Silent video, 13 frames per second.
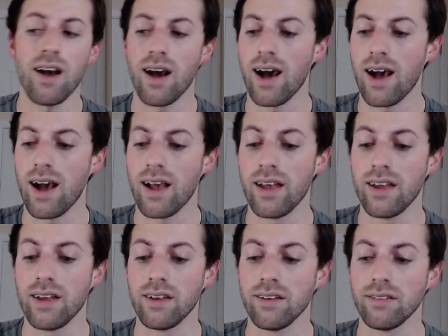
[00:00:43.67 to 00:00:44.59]

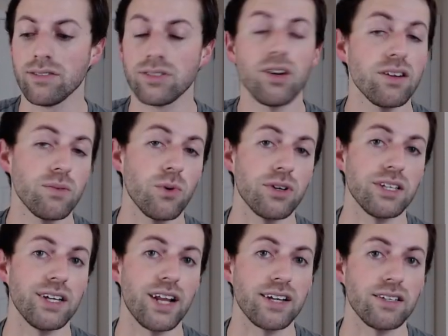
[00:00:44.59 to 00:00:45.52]
I started working
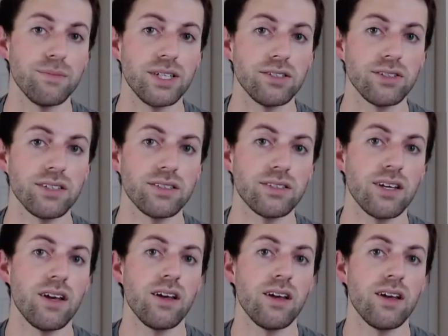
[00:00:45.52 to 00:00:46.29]
at Acumentrics